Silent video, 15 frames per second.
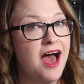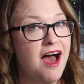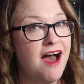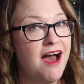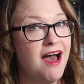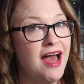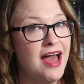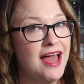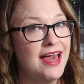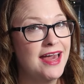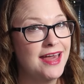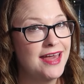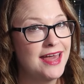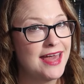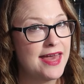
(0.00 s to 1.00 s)

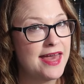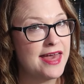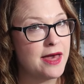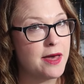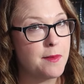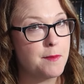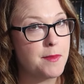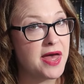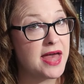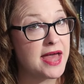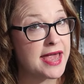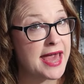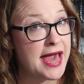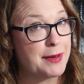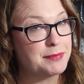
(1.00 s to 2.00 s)
I M
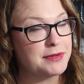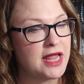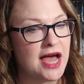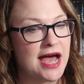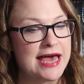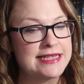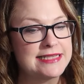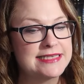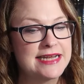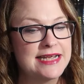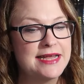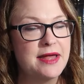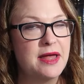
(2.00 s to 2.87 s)
capitalized.